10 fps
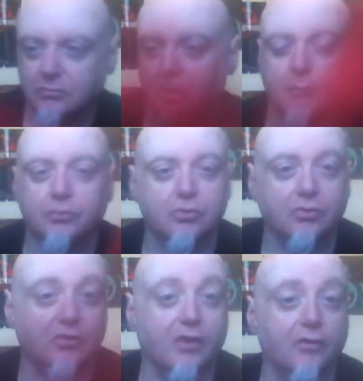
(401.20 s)
I'm sure
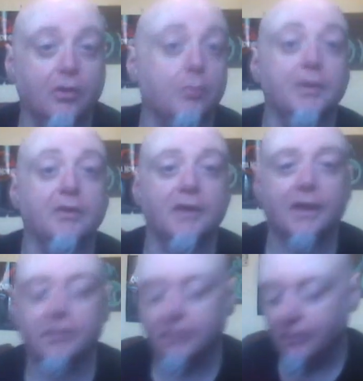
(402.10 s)
it's either helping or
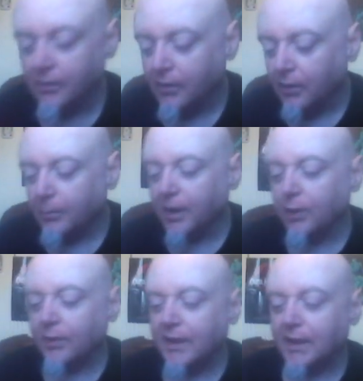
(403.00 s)
not. But
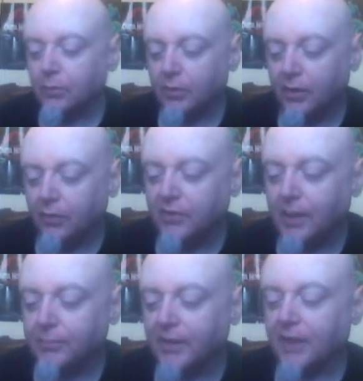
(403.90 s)
anyway, I had one of those
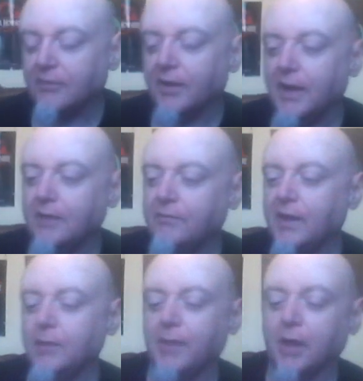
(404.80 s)
knapsacks and I had the
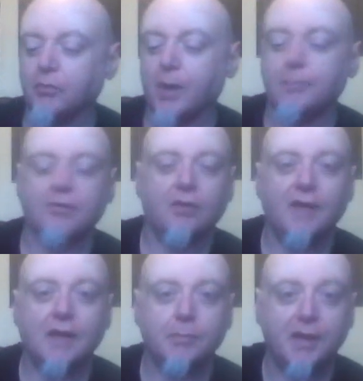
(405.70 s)
fanny pack wrapped around
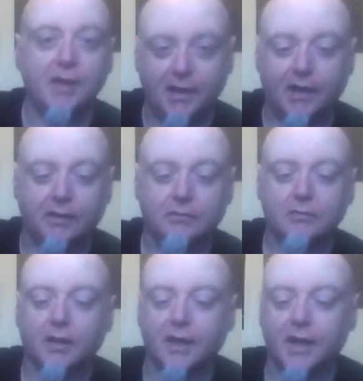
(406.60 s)
that and pinned on.
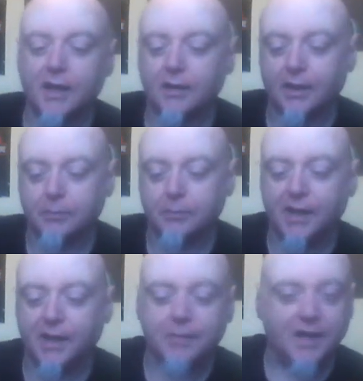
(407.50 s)
Like I had like
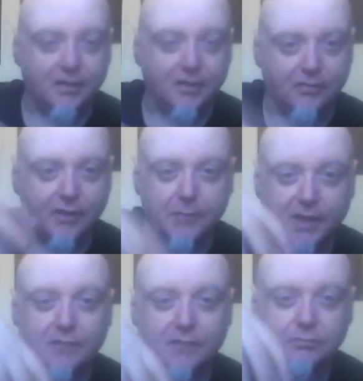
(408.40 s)
big pin, like
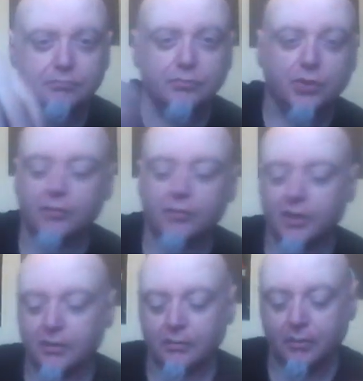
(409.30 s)
big
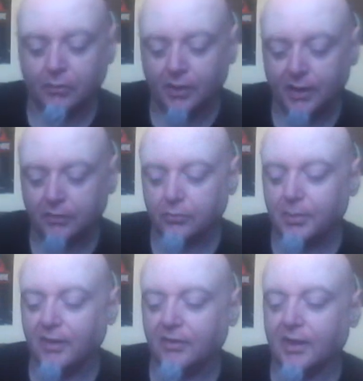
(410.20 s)
decorated you know, collector's
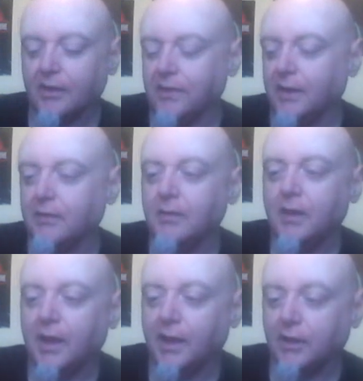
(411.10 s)
pins kind of thing.
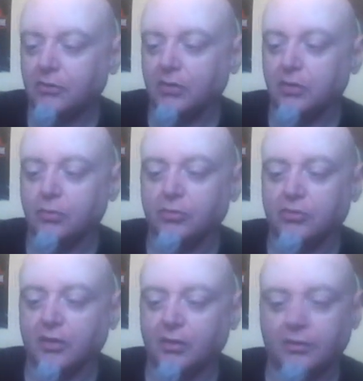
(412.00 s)
And I actually used
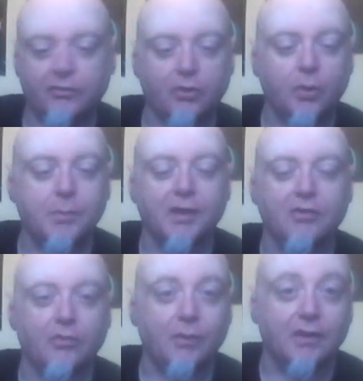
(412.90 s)
uh, sewing
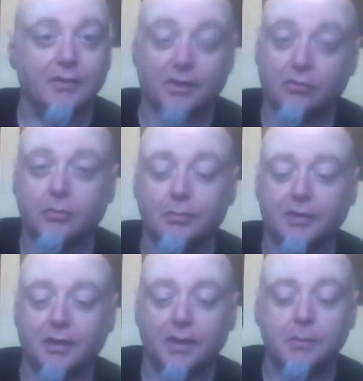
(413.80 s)
pins as well, not sewing, but
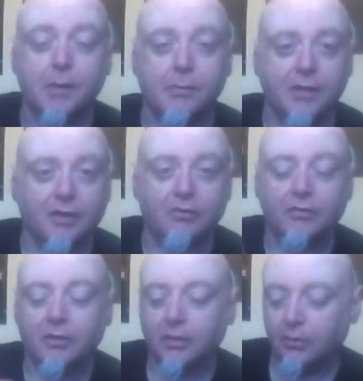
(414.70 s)
like baby pins
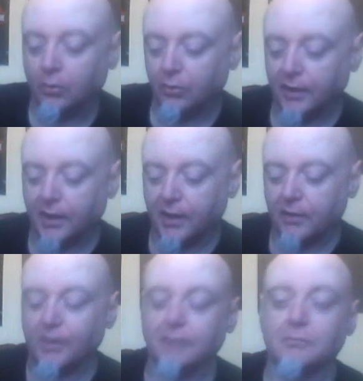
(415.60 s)
hole
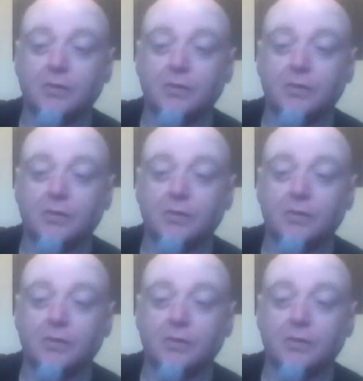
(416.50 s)
in as